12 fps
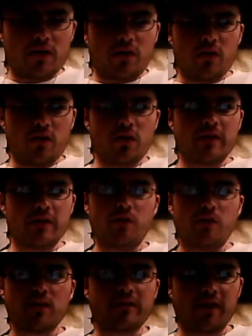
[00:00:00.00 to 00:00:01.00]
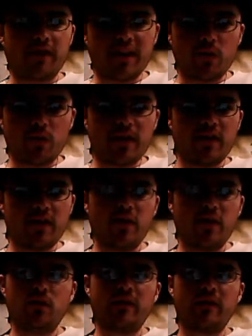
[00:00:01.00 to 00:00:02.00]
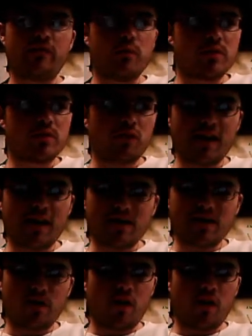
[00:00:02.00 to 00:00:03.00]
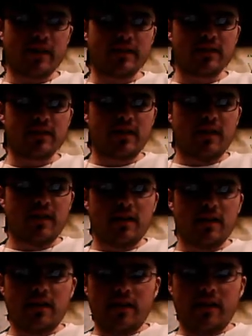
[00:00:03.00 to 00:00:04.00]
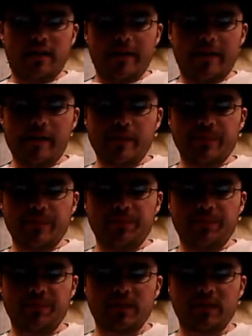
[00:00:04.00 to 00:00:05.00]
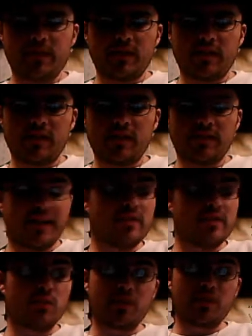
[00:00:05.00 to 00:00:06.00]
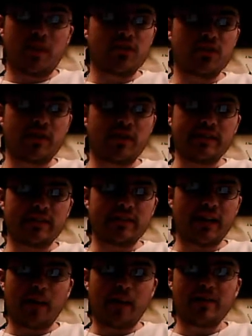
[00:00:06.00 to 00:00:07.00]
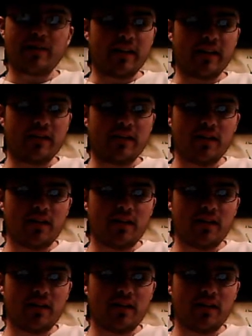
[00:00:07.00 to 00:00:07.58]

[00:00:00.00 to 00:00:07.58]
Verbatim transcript: Are you looking forward to Frankenweenie? Are you looking forward to Rise of the Guardians? Um, stay tuned to my joints, like I be saying.